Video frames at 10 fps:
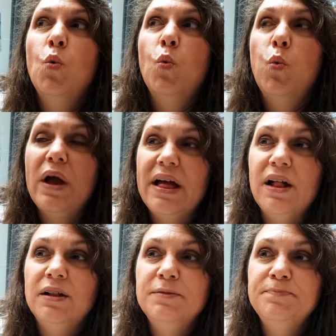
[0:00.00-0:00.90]

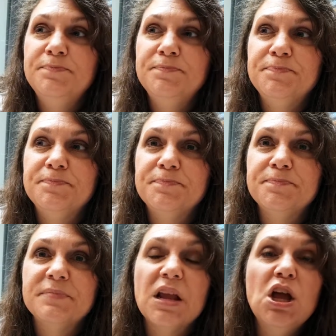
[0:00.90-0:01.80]
Well,
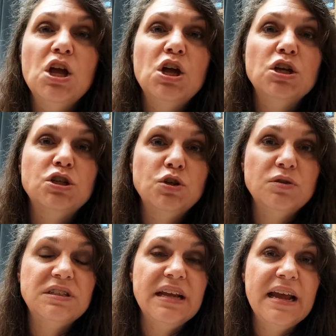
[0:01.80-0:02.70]

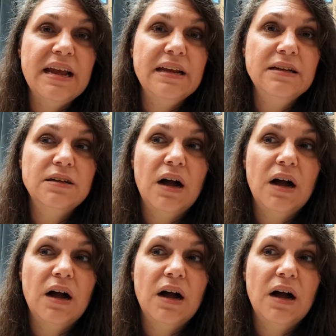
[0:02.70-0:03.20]
Tuesday